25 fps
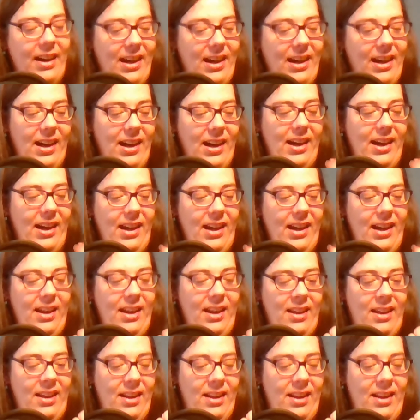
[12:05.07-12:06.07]
I
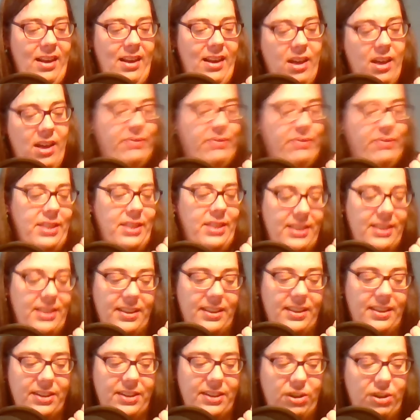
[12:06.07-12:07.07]
love this
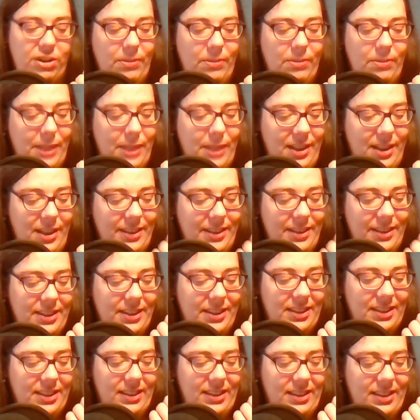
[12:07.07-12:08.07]

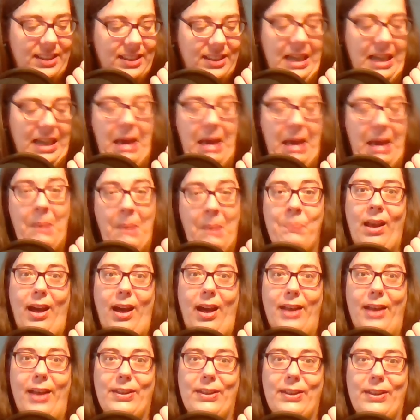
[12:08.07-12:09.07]
instrument.
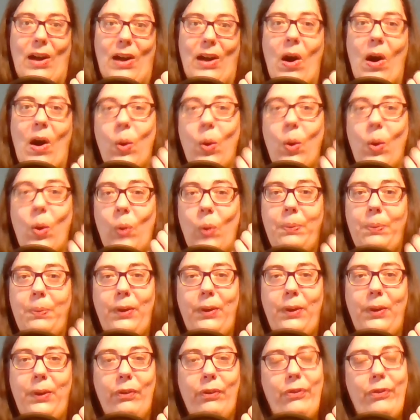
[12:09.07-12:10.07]
And I hope
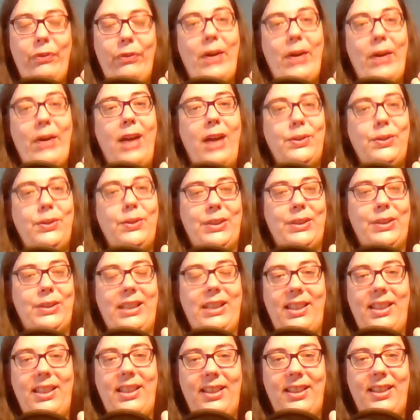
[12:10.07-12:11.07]
you found
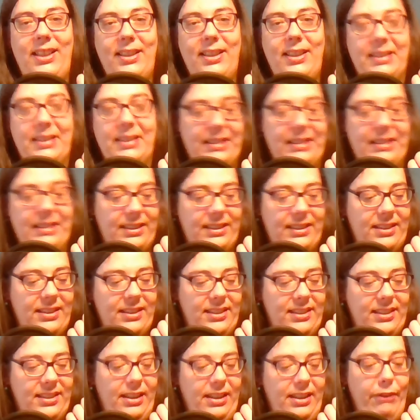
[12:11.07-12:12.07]

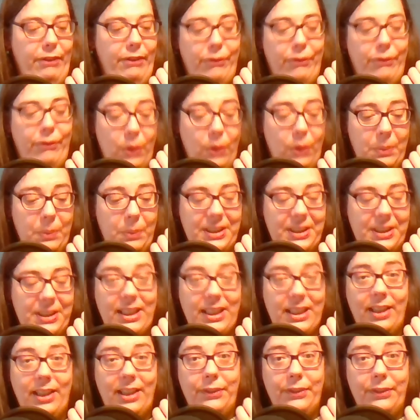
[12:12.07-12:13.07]
this
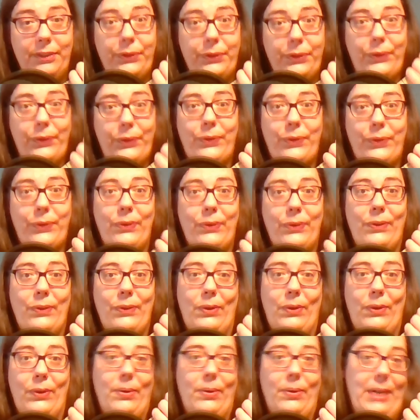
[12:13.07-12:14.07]
informative
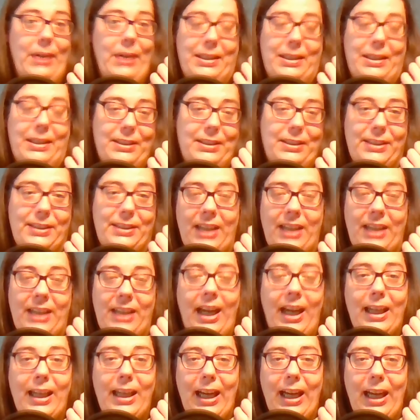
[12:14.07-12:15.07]
or
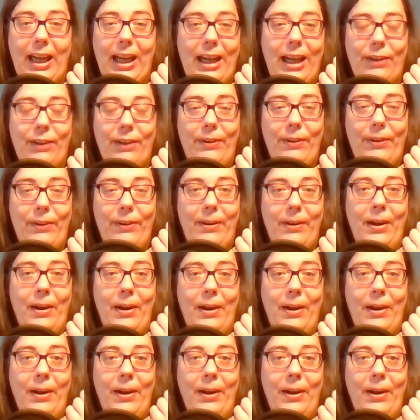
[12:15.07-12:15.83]
entertaining, or